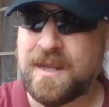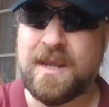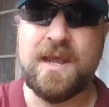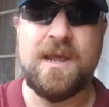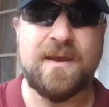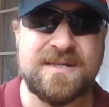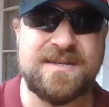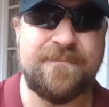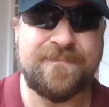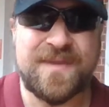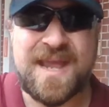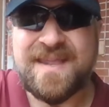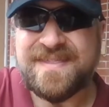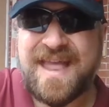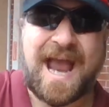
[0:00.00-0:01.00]
because
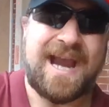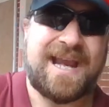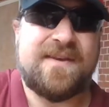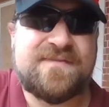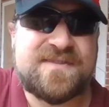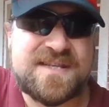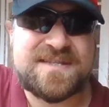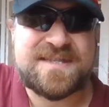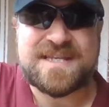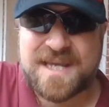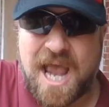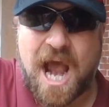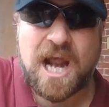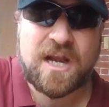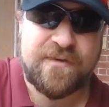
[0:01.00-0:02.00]
that gives us this
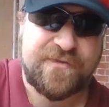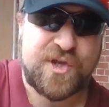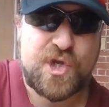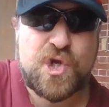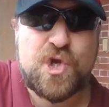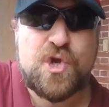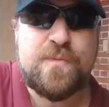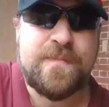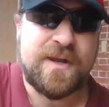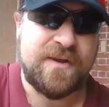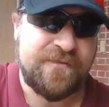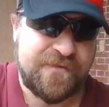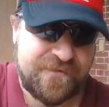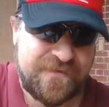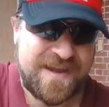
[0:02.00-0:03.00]
kind of human
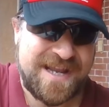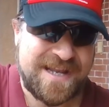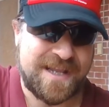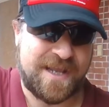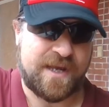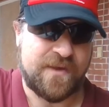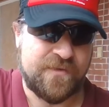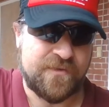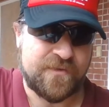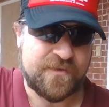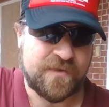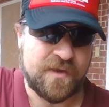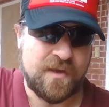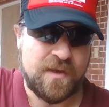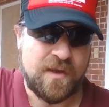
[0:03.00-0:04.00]
feelings
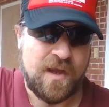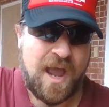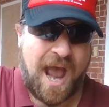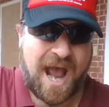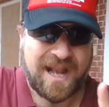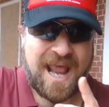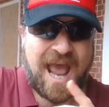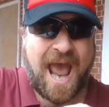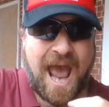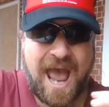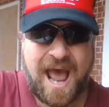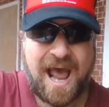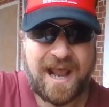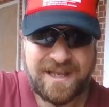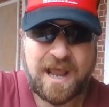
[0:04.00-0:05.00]
and
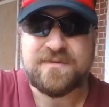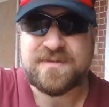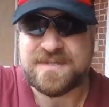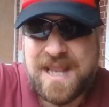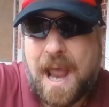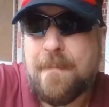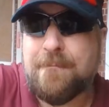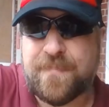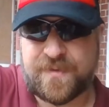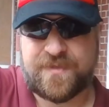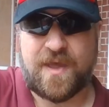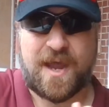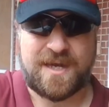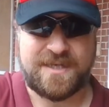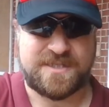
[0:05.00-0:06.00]
allows us to
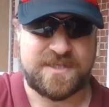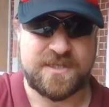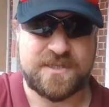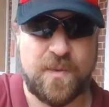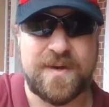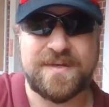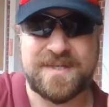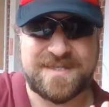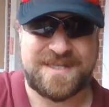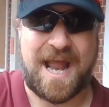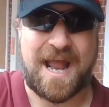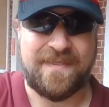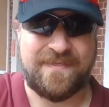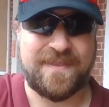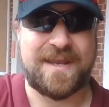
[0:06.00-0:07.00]
empathise, to
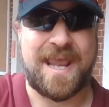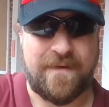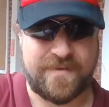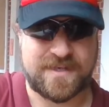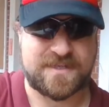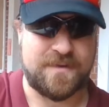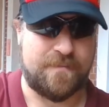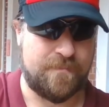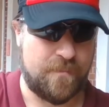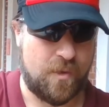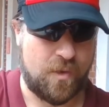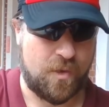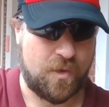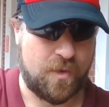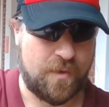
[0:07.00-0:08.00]
understand the character
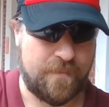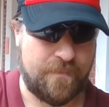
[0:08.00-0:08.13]
more.